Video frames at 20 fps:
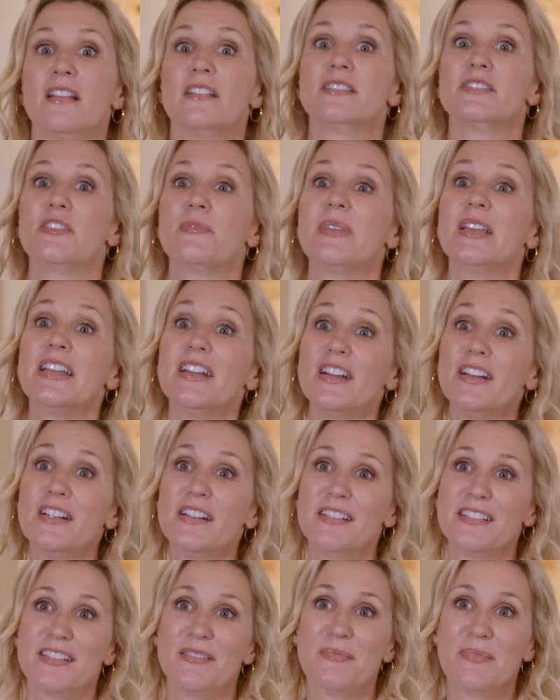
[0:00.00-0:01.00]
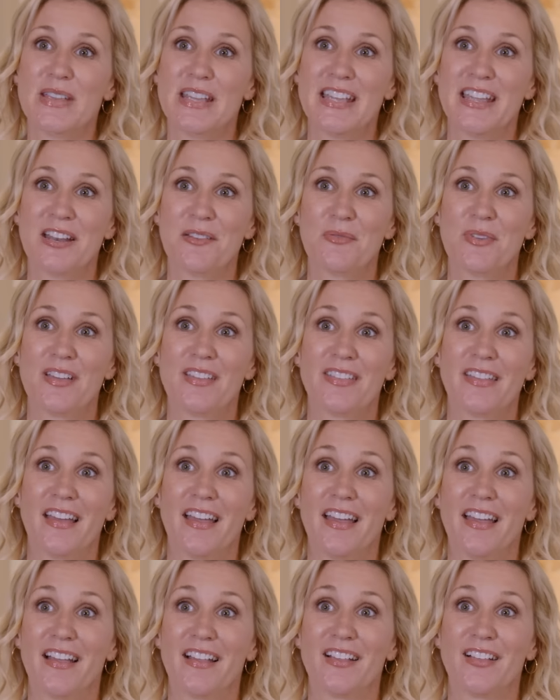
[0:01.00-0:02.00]
So I'm here to meet with
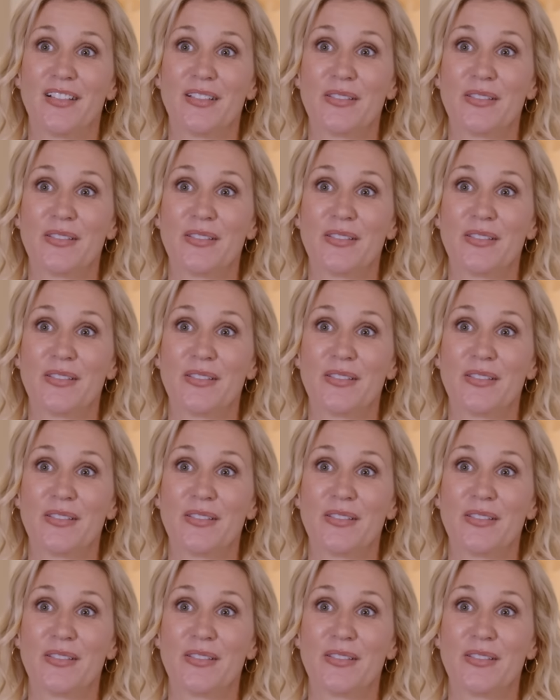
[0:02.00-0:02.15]
a